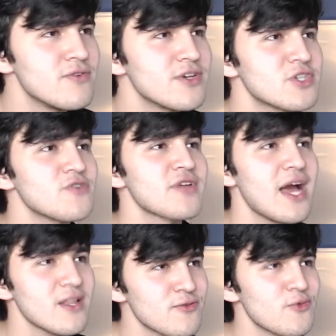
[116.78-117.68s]
of
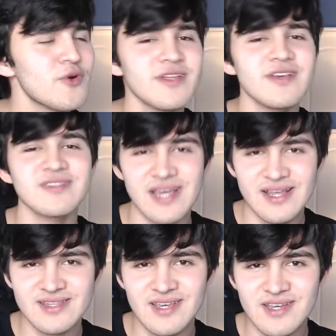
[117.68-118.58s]
California, San
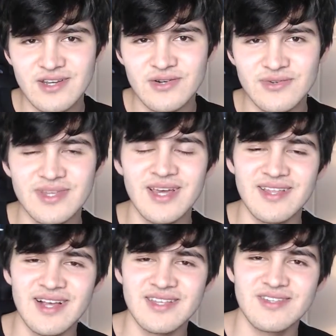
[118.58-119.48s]
Diego. Yeah,
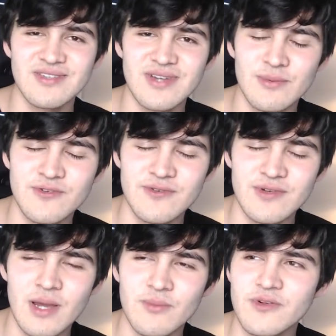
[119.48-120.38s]
that's the
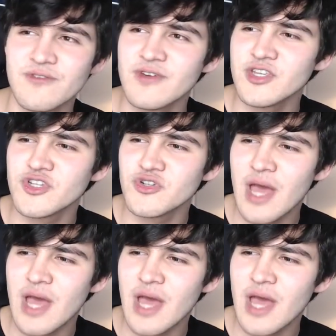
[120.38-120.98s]
abbreviature.